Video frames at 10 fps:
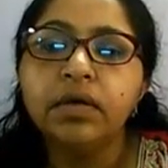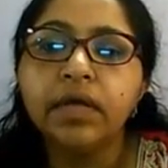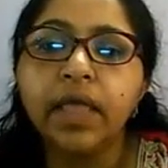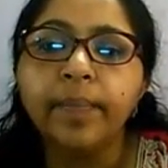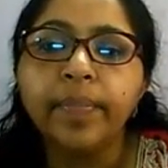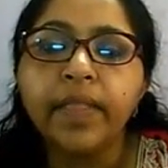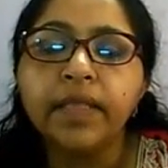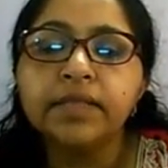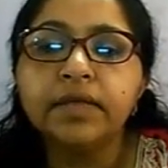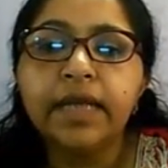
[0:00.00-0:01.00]
Okay,
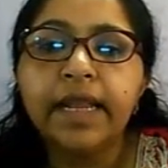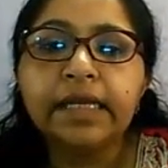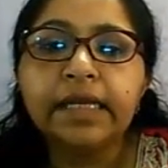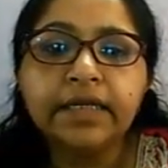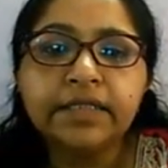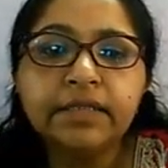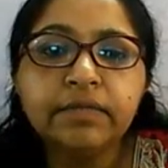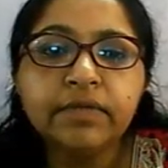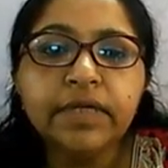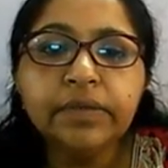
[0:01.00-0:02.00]
so let us
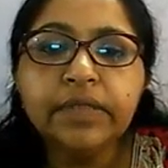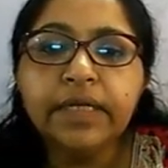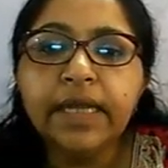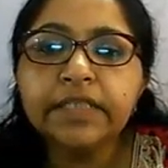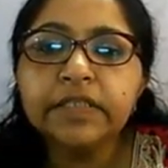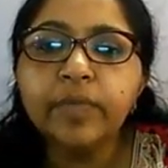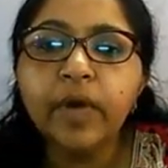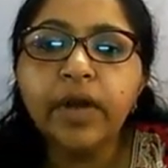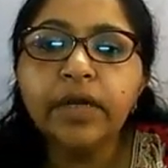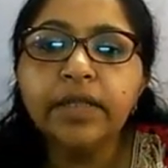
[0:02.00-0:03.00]
look into the next
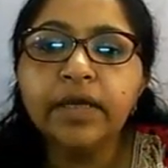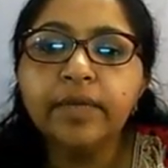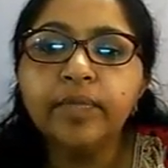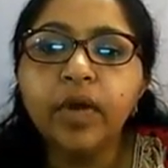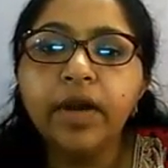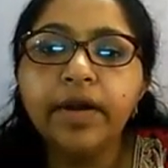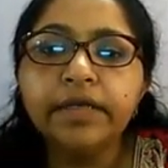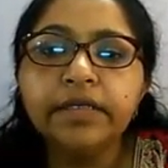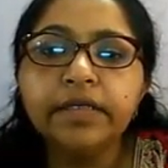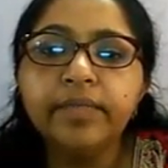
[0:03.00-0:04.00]
point. Their
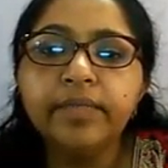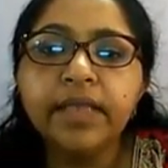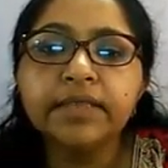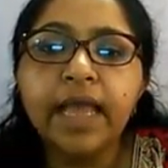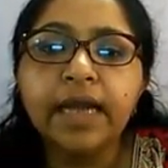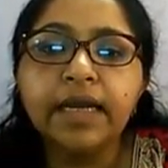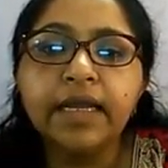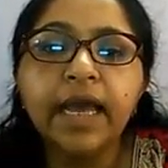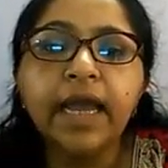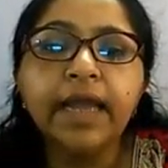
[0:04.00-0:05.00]
polarity makes
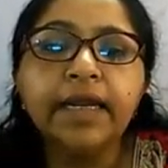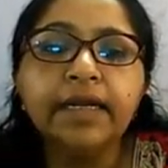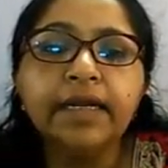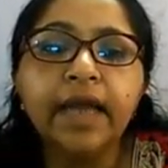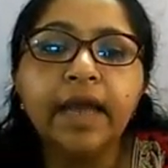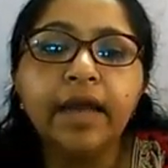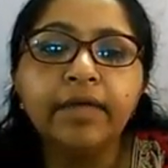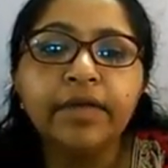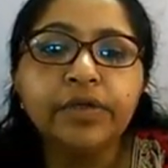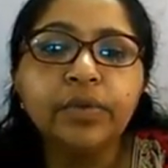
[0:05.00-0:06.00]
aldehyde and
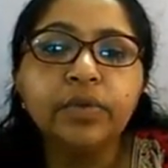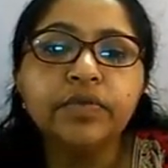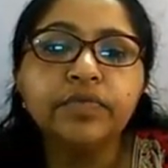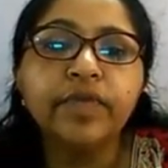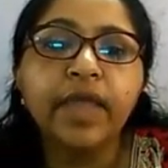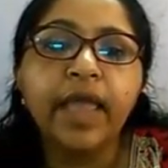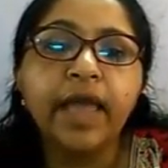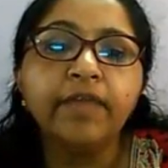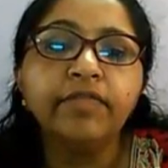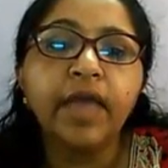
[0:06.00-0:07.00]
ketones
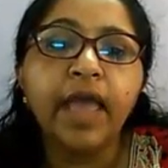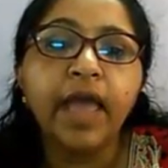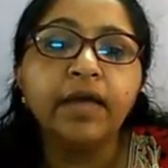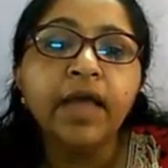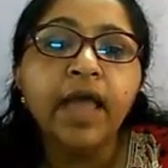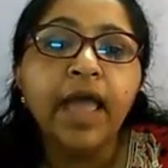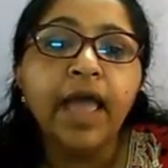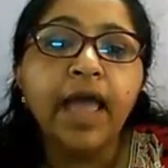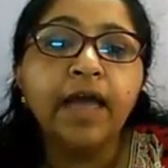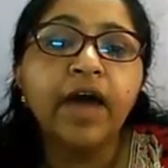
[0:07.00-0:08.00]

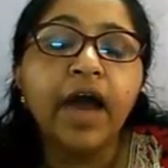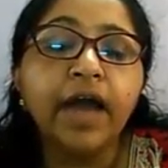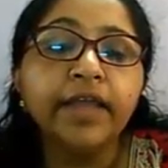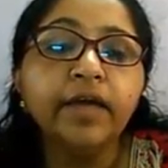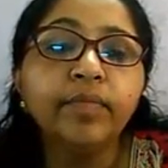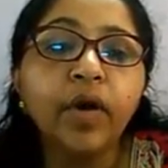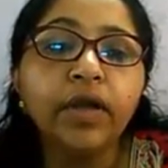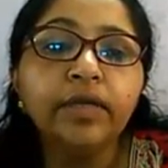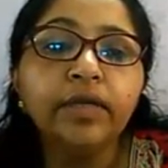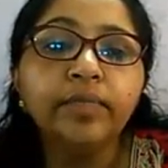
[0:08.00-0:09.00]
have higher
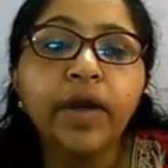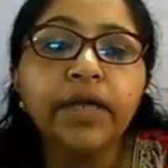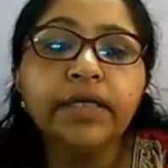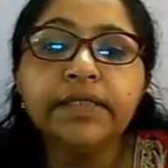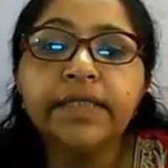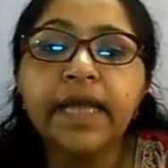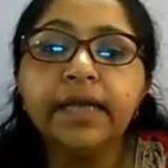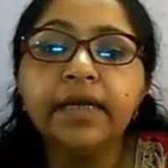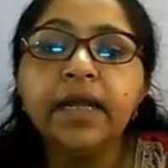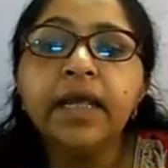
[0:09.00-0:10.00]
boiling point
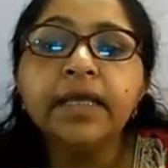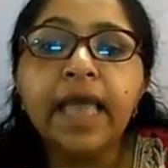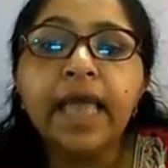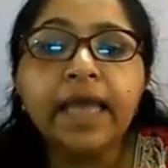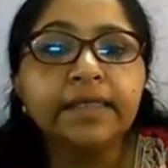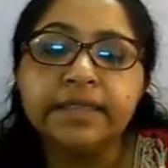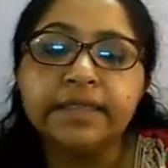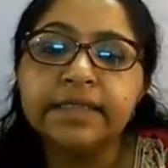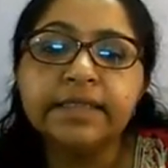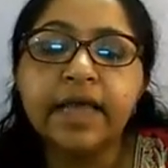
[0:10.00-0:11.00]
than
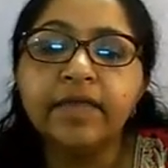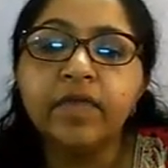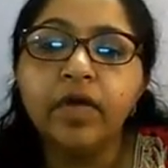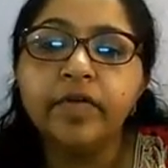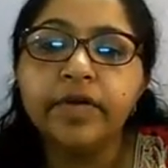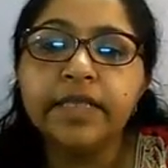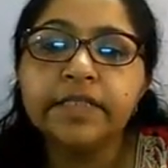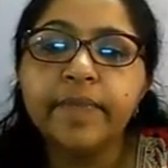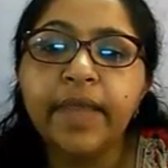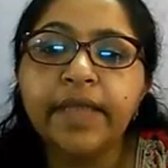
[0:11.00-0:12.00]
alkenes. This I have already
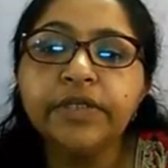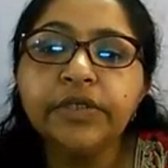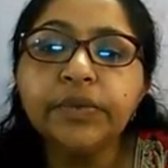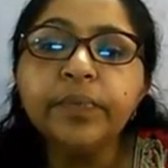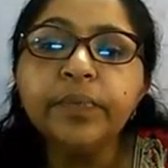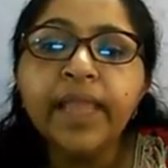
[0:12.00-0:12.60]
explained you.